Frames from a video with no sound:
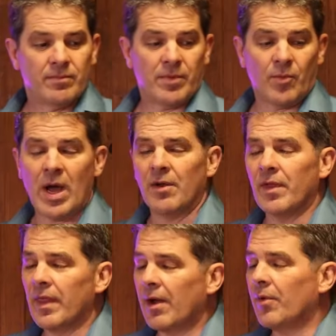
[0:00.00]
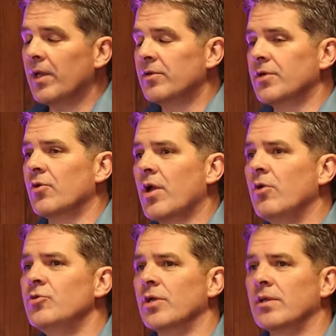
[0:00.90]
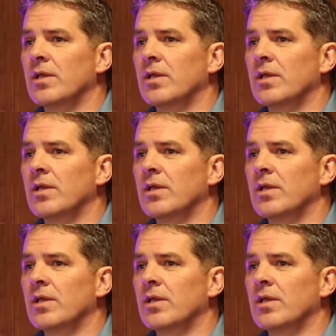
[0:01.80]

but why are they that way? There's no coaching.